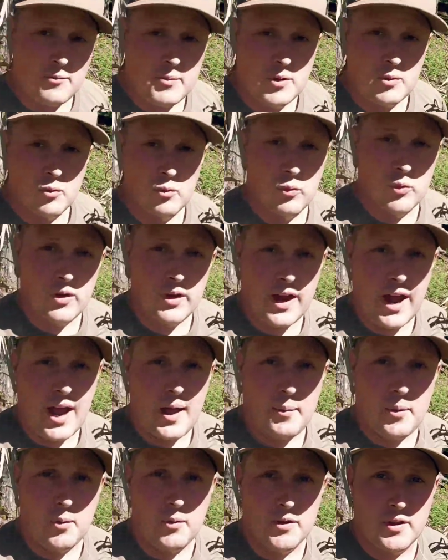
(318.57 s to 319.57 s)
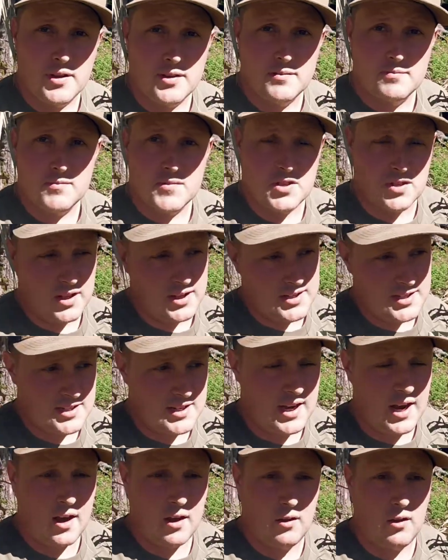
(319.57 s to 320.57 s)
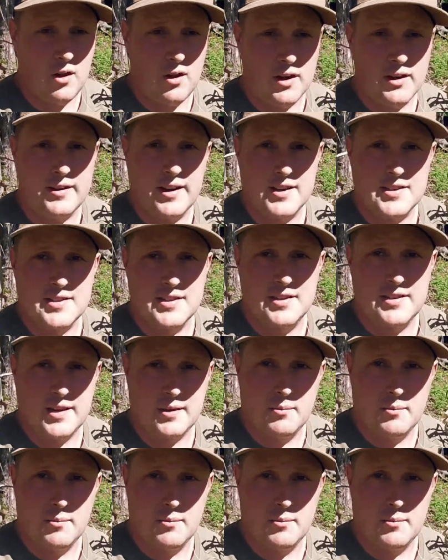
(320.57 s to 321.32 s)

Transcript: I've been really happy with it. So let's see how long it takes to